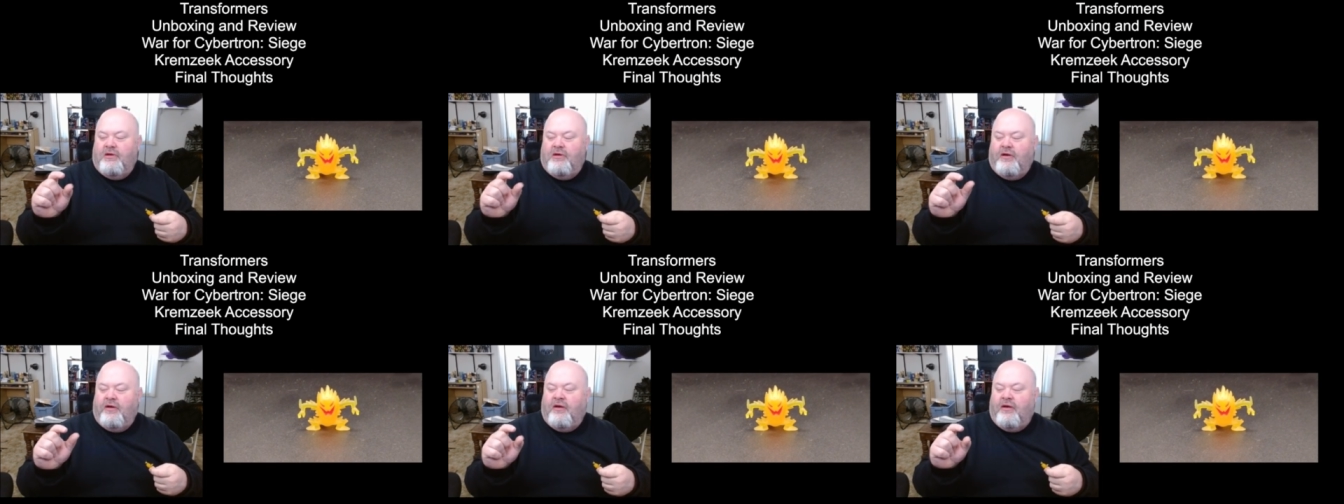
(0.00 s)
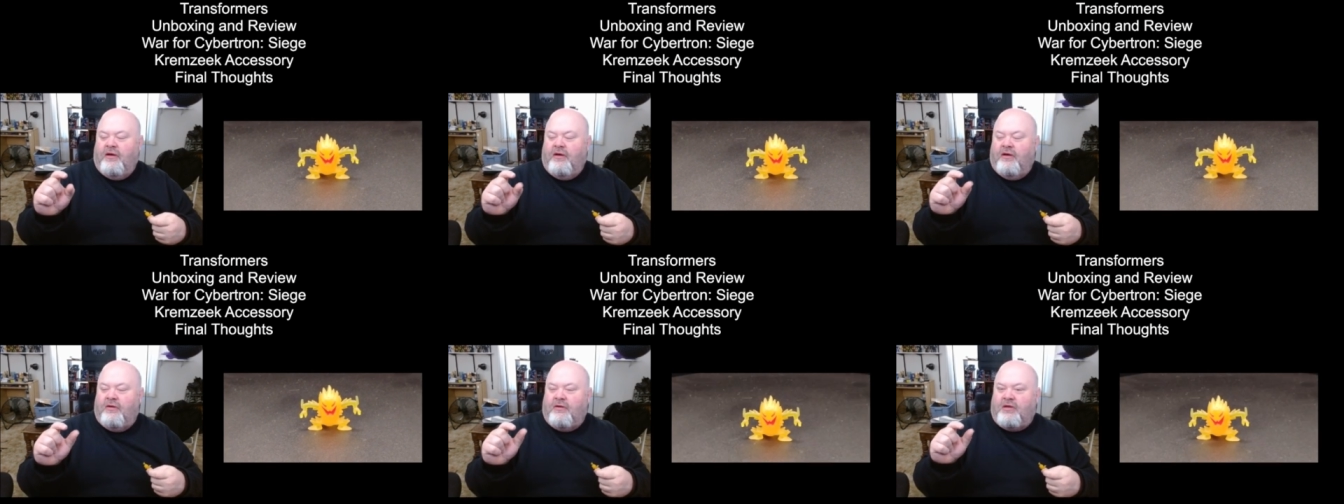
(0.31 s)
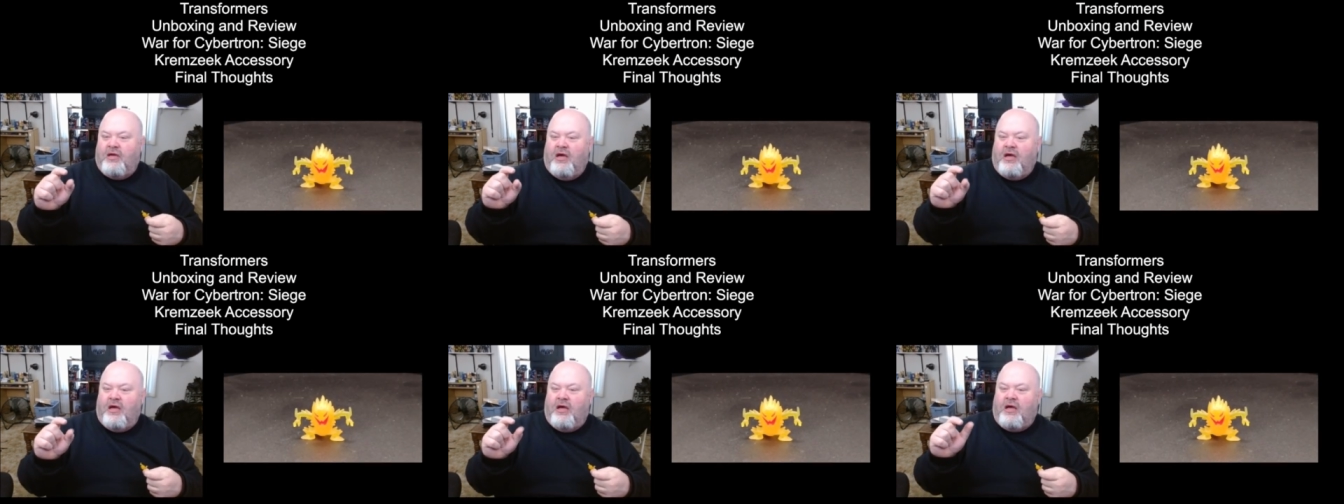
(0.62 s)
oh
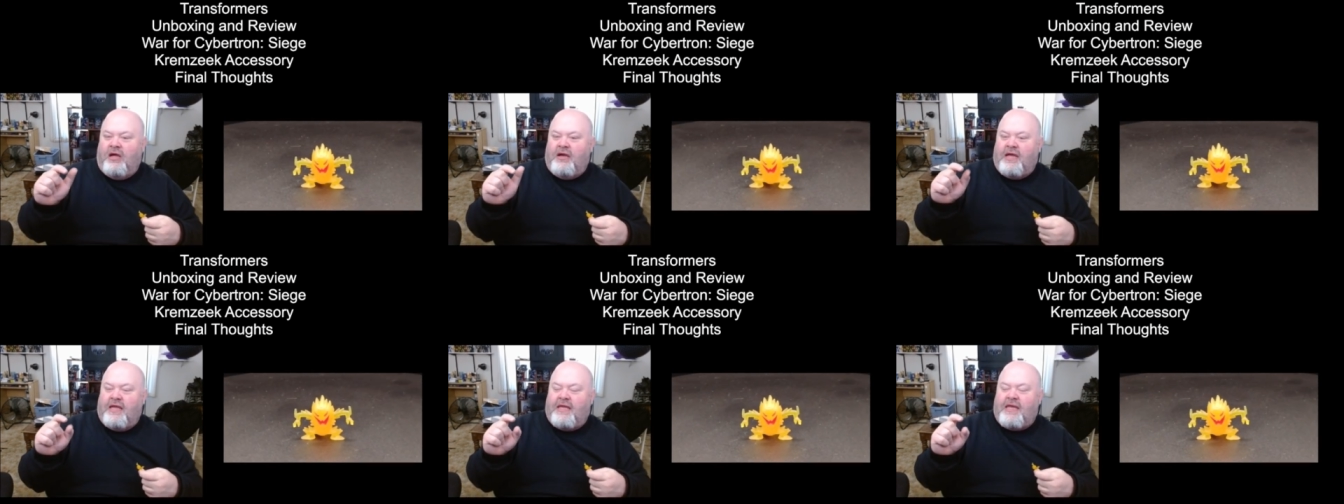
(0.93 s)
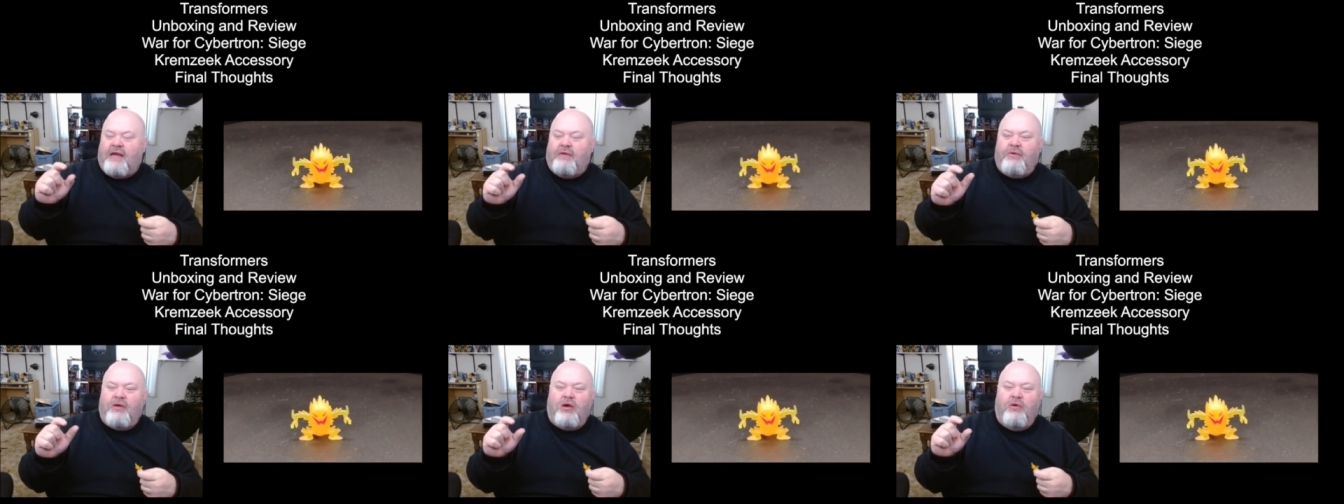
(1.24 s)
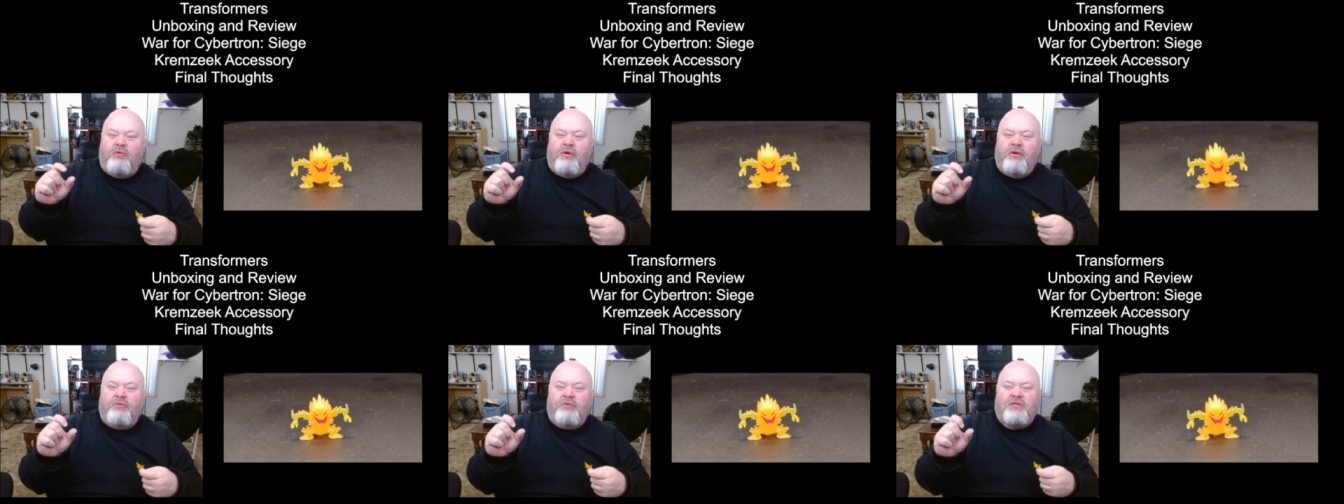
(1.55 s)
God, I can't recall
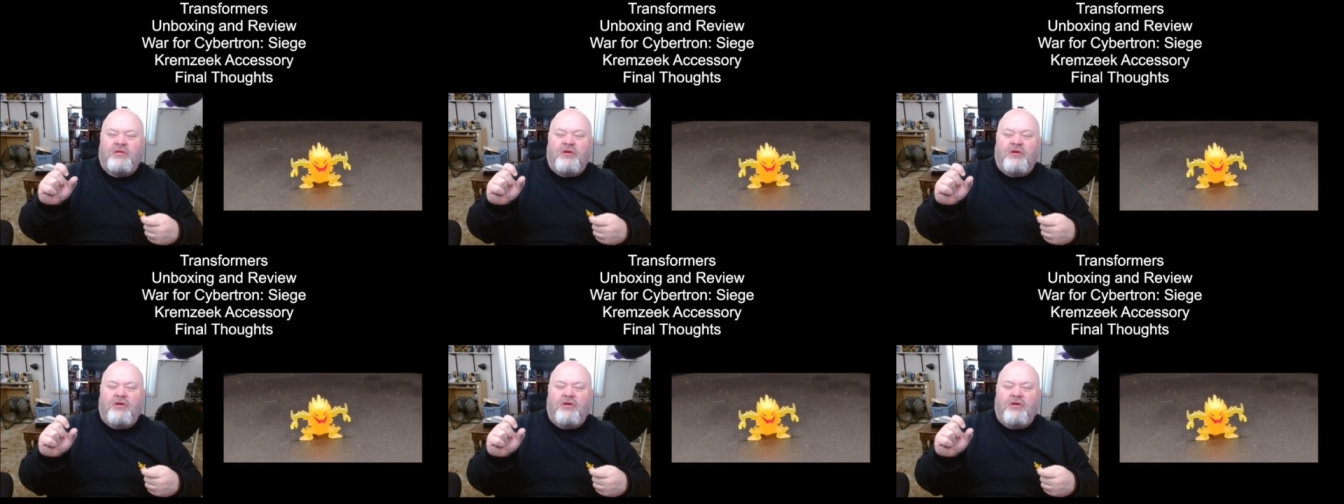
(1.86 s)
what it was